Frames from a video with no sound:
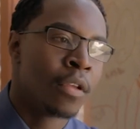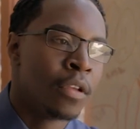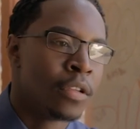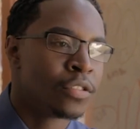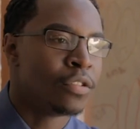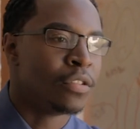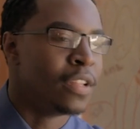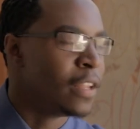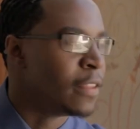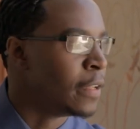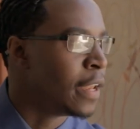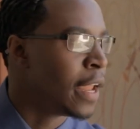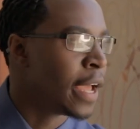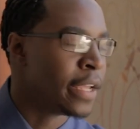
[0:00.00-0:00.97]
So the other
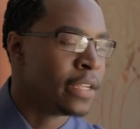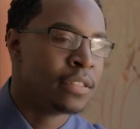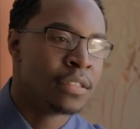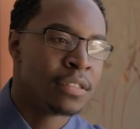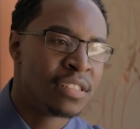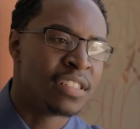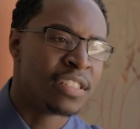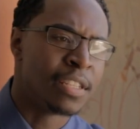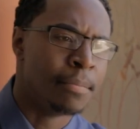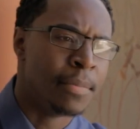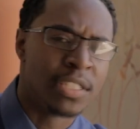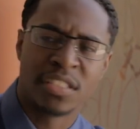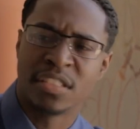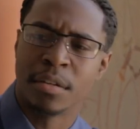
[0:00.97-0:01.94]
night, Cynthia
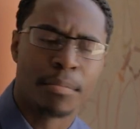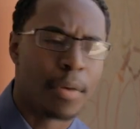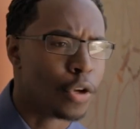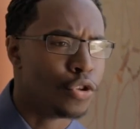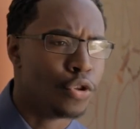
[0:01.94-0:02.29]
mentioned something about